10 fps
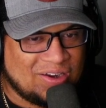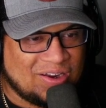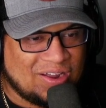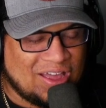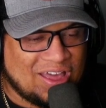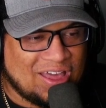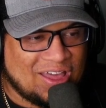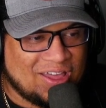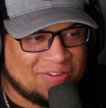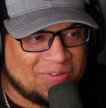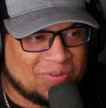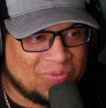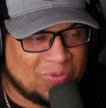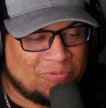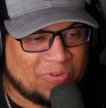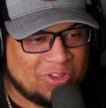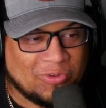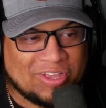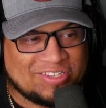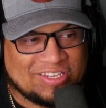win for
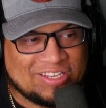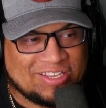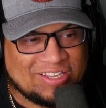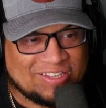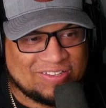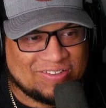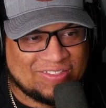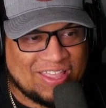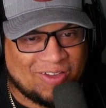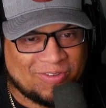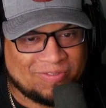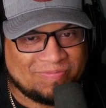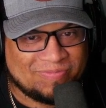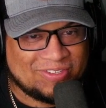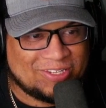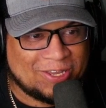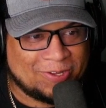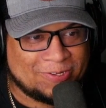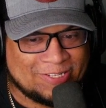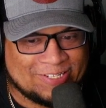USC on that one. So,
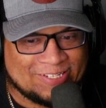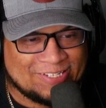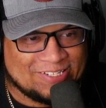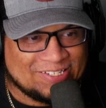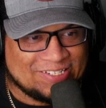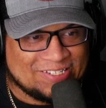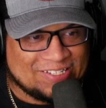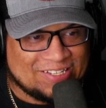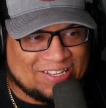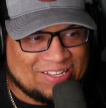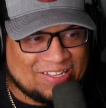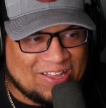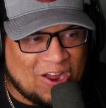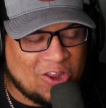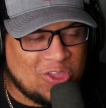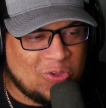are you?